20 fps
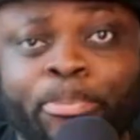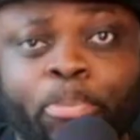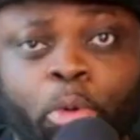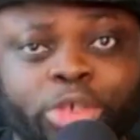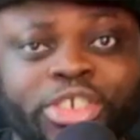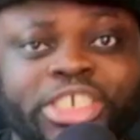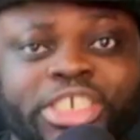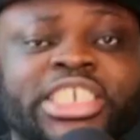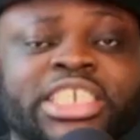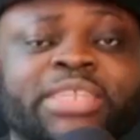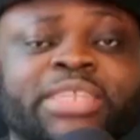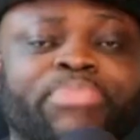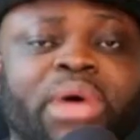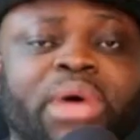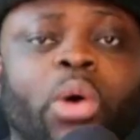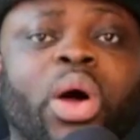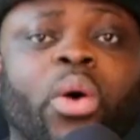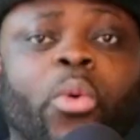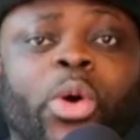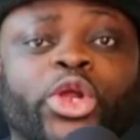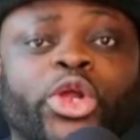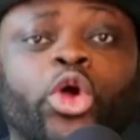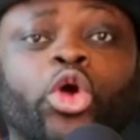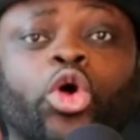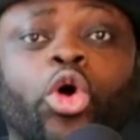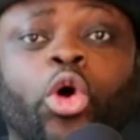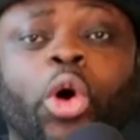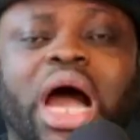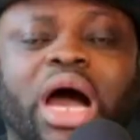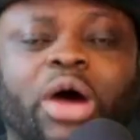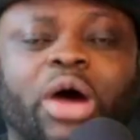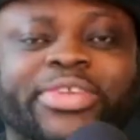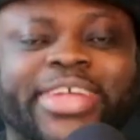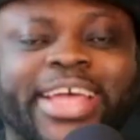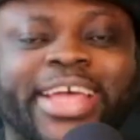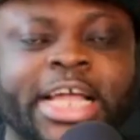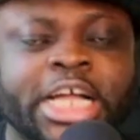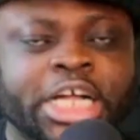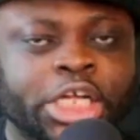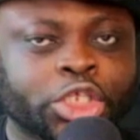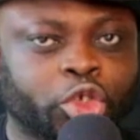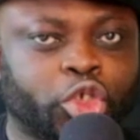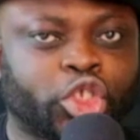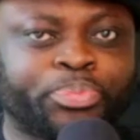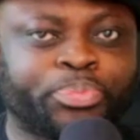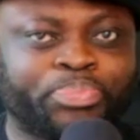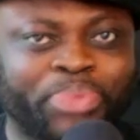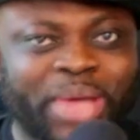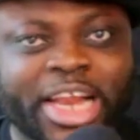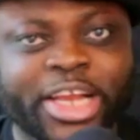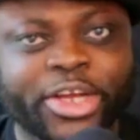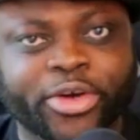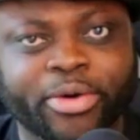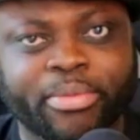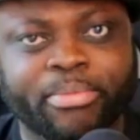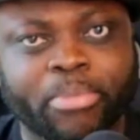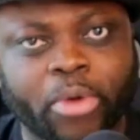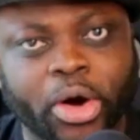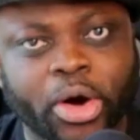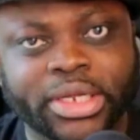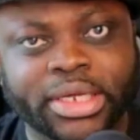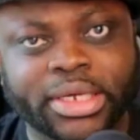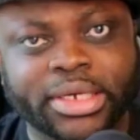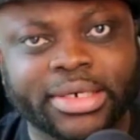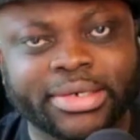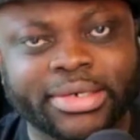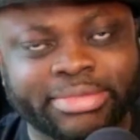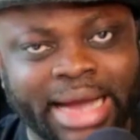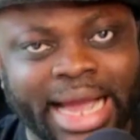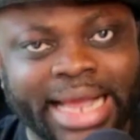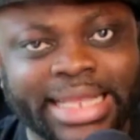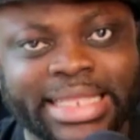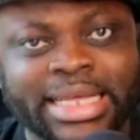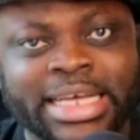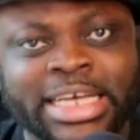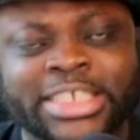purchasing power when you go out there to spend your money, right?